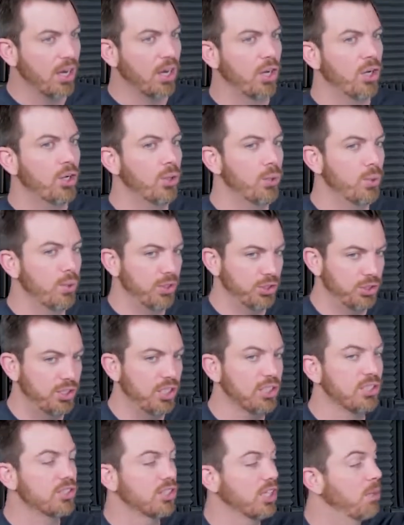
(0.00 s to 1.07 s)
who
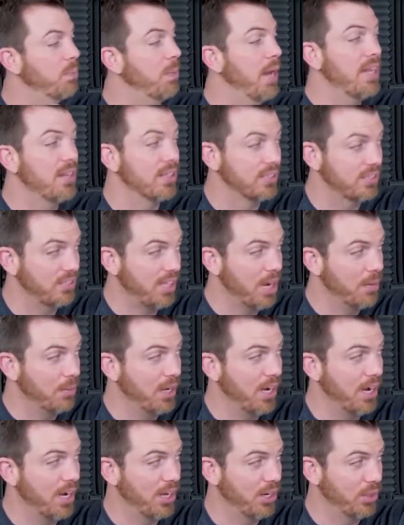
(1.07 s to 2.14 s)
still is going to pay the same
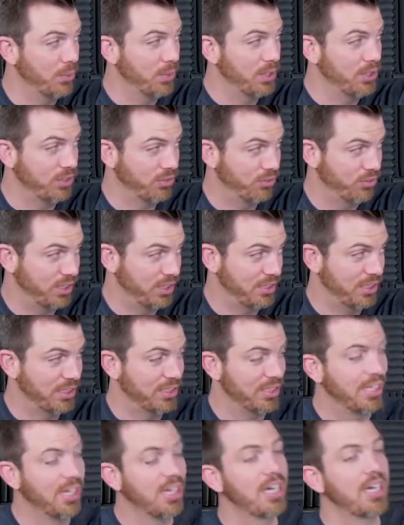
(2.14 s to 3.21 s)
guy to fix it.